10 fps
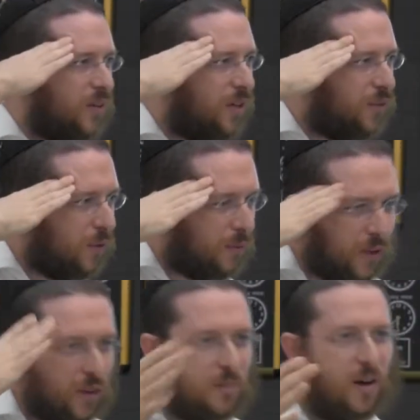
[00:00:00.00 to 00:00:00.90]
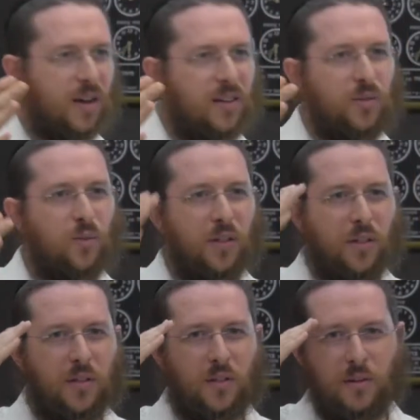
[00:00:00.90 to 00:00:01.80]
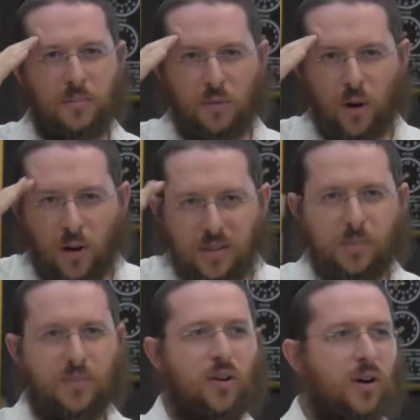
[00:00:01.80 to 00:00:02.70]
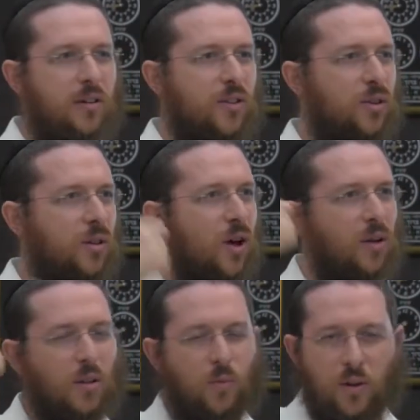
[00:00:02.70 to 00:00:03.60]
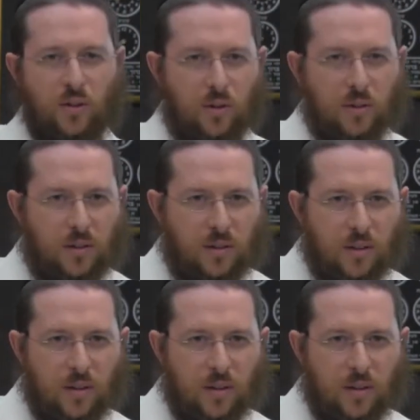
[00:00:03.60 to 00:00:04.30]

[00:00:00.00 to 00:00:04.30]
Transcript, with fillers: if you fill your mind with the concept of God, you'll only want good